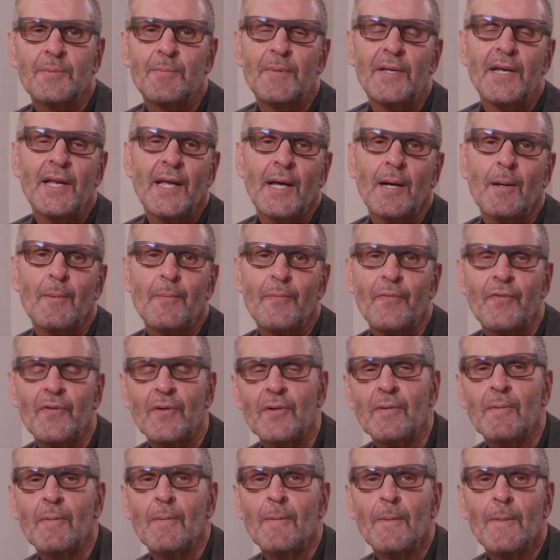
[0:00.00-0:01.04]
been
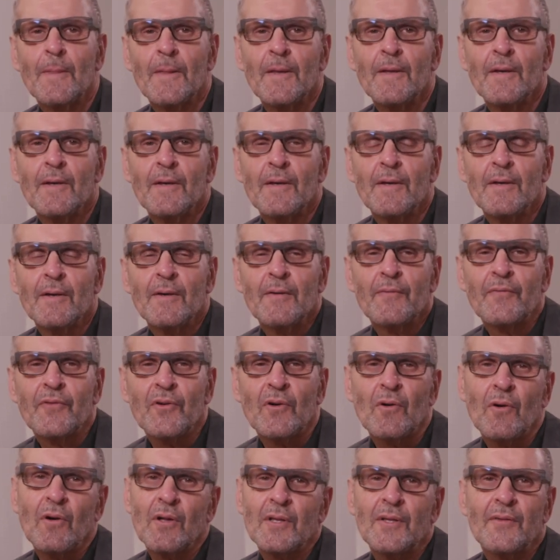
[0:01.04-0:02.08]
helpful
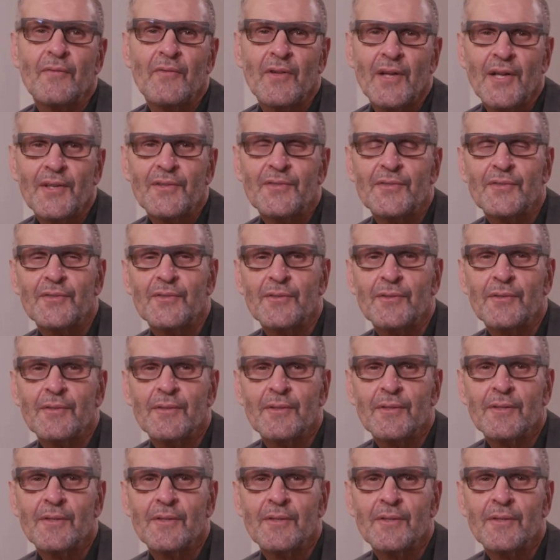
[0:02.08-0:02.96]
for all of us.